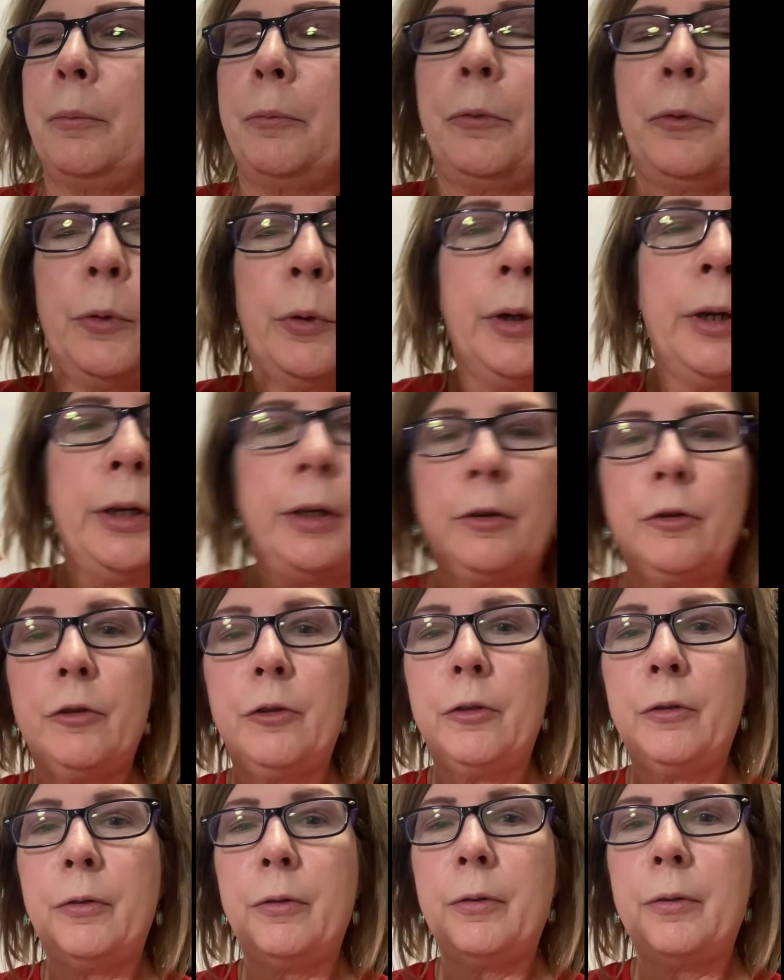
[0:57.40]

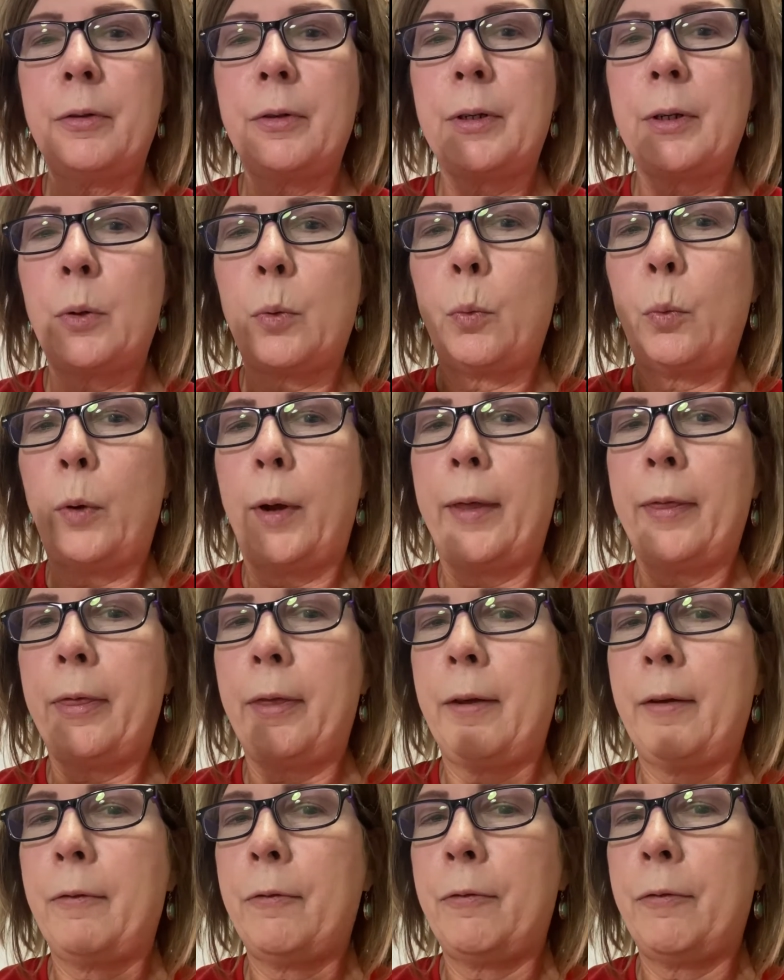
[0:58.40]
4-inch width
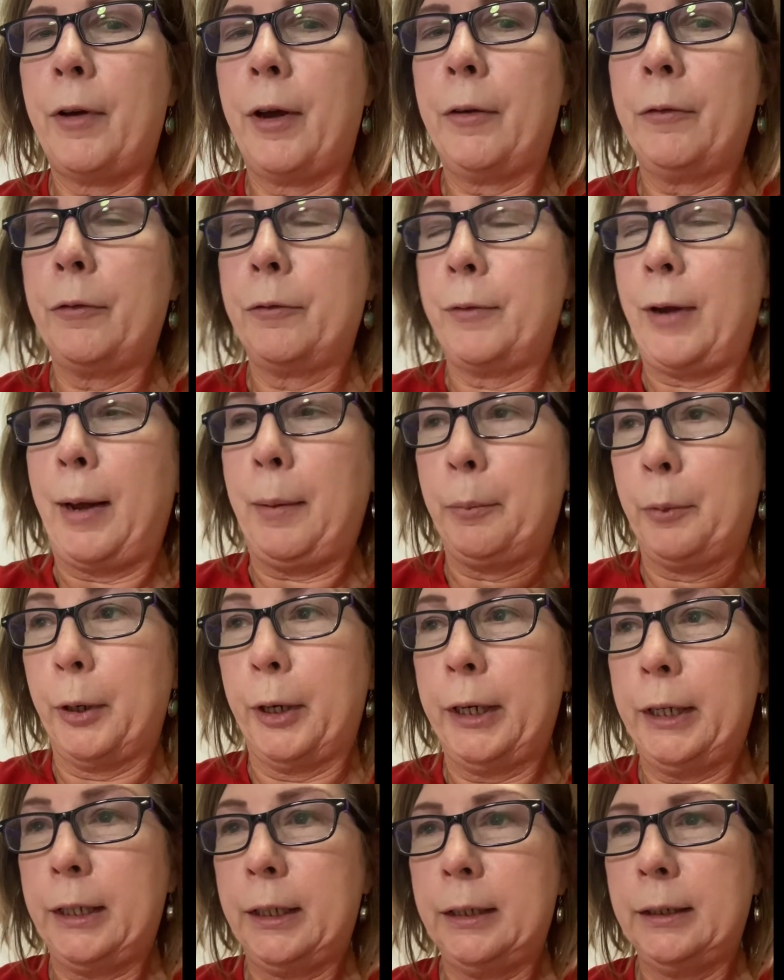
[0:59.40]
of
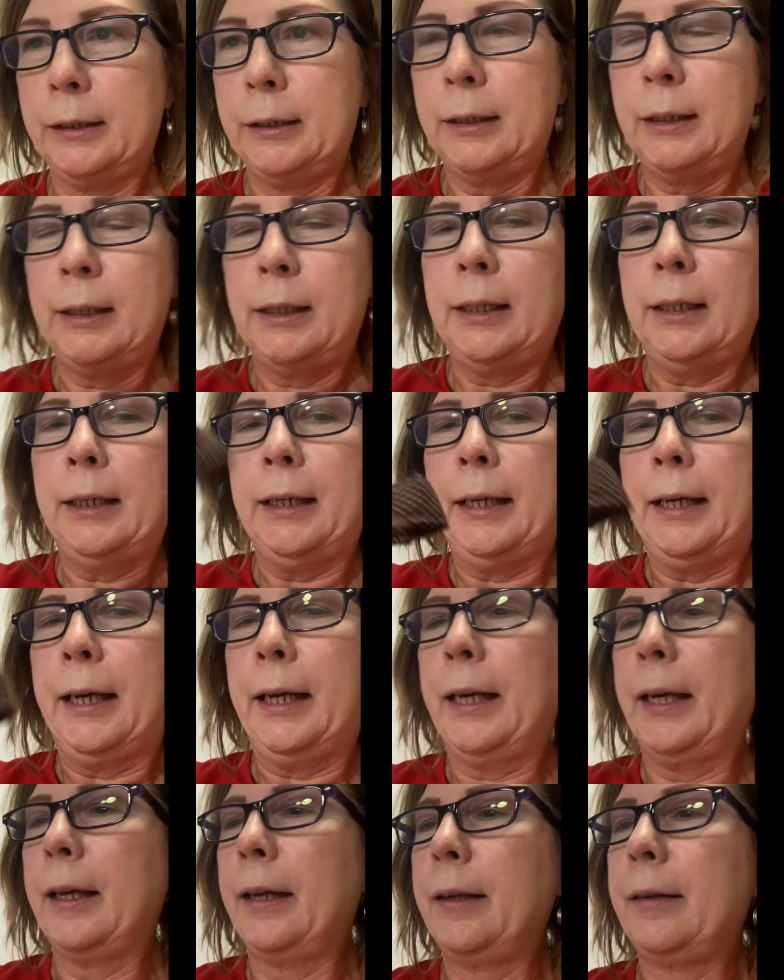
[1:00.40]
fabric.
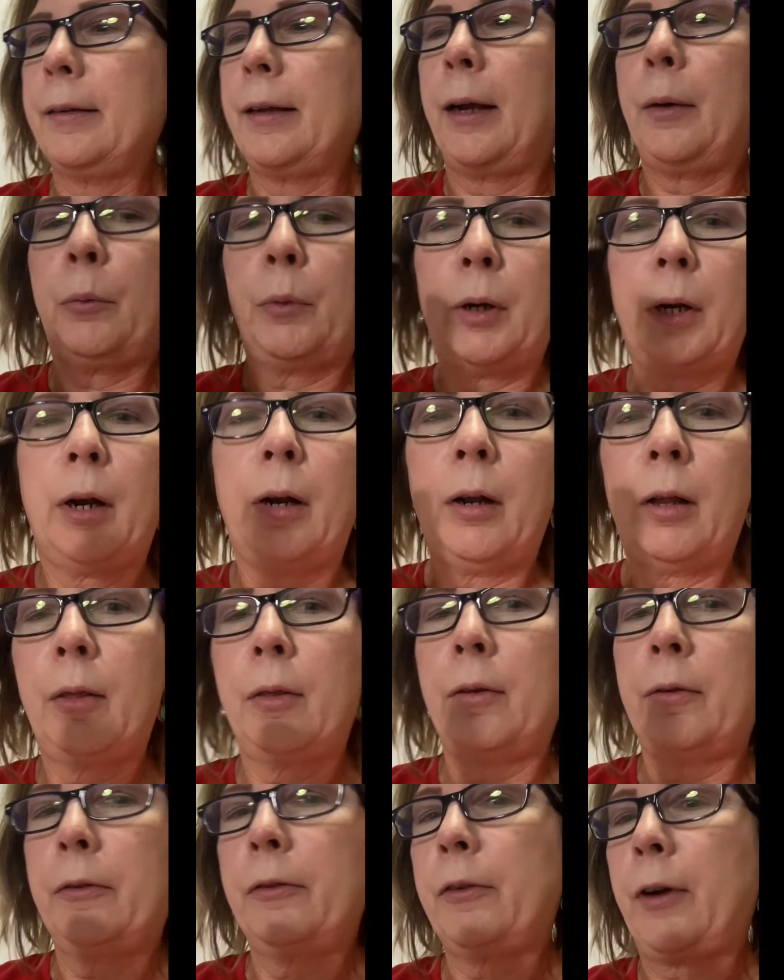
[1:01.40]
And I wanted all
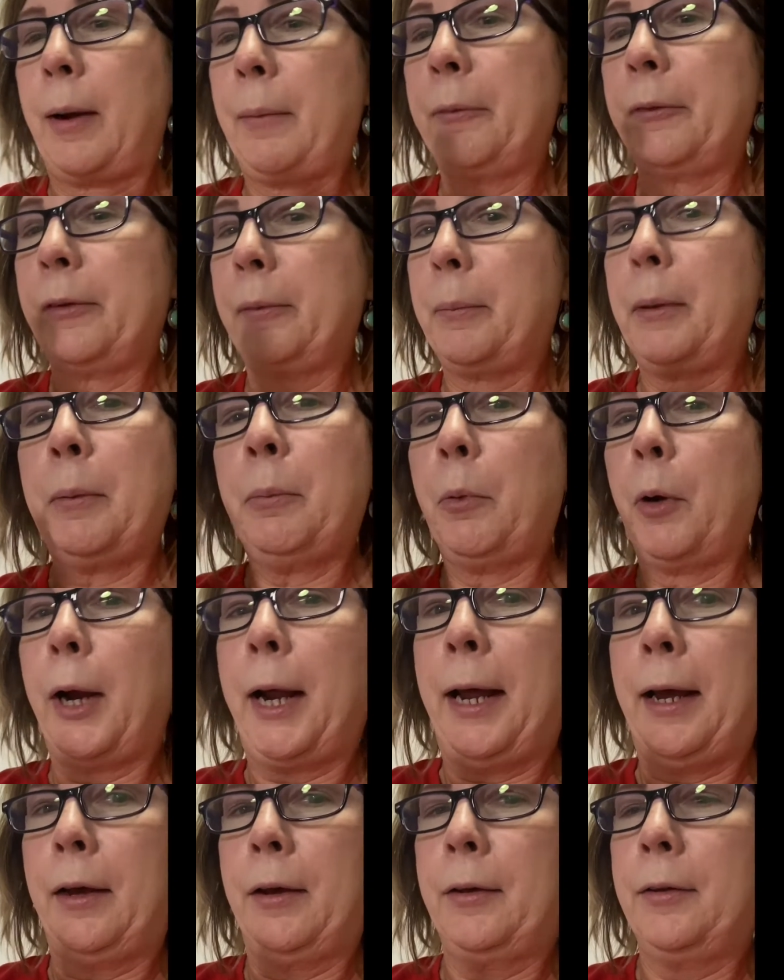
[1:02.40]
the straps to be
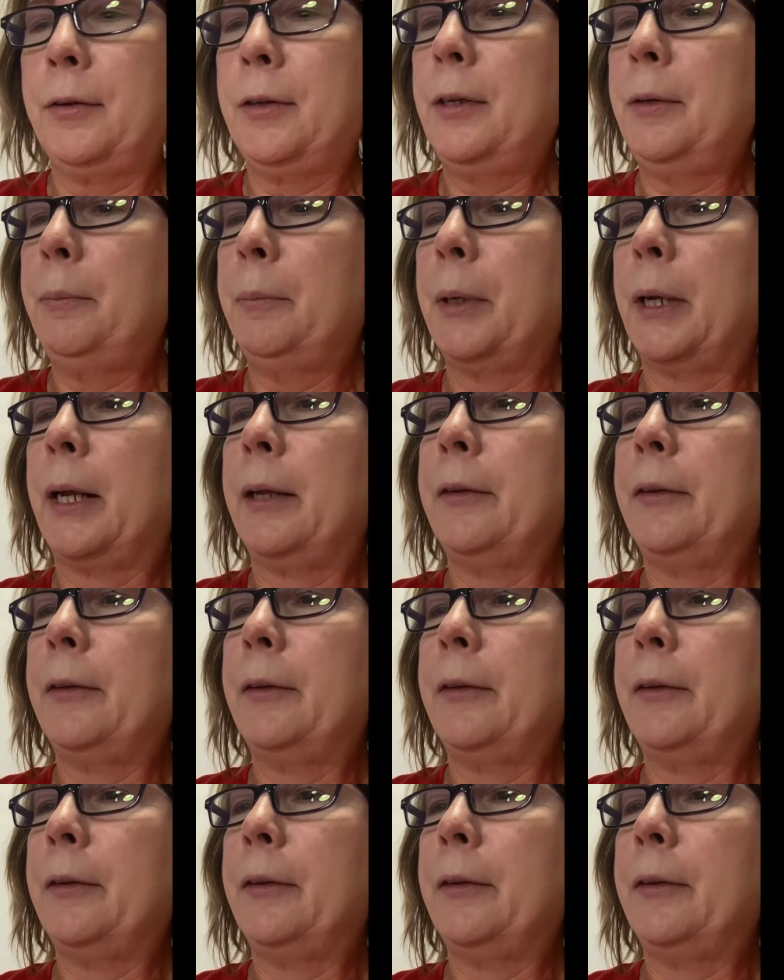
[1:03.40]
brown, but I